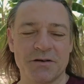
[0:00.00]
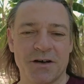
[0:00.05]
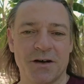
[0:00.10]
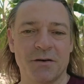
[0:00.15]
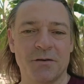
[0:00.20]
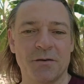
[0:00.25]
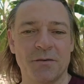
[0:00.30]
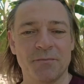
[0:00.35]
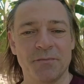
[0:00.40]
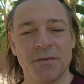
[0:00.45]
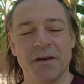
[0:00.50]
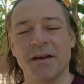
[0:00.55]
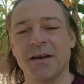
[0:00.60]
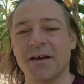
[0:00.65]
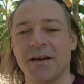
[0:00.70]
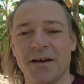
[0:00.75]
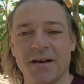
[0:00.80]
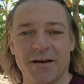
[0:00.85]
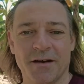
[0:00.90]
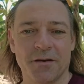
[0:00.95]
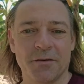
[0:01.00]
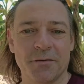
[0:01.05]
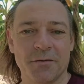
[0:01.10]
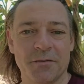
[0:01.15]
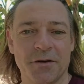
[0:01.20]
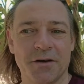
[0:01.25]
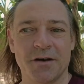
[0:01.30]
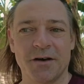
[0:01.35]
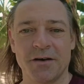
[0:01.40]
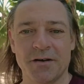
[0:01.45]
So, you
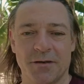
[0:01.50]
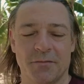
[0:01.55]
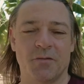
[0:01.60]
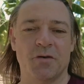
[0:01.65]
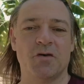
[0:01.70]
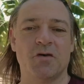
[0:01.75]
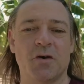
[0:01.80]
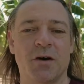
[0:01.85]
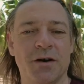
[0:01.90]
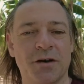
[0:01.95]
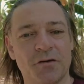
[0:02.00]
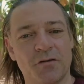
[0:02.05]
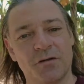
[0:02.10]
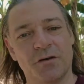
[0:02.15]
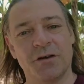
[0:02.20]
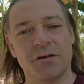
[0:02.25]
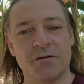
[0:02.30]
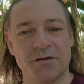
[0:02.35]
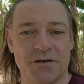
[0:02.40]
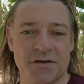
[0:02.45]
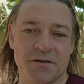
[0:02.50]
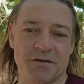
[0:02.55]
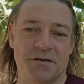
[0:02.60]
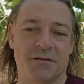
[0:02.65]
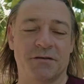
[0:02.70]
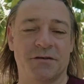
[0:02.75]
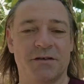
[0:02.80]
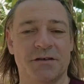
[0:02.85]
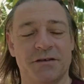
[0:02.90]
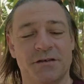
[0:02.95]
know, you end up with train drivers and
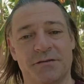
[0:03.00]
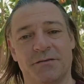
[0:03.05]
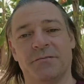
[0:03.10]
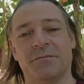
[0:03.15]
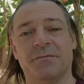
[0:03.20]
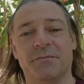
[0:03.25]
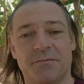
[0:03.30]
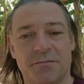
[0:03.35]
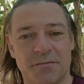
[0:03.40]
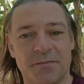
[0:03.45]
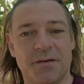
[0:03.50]
doctors and,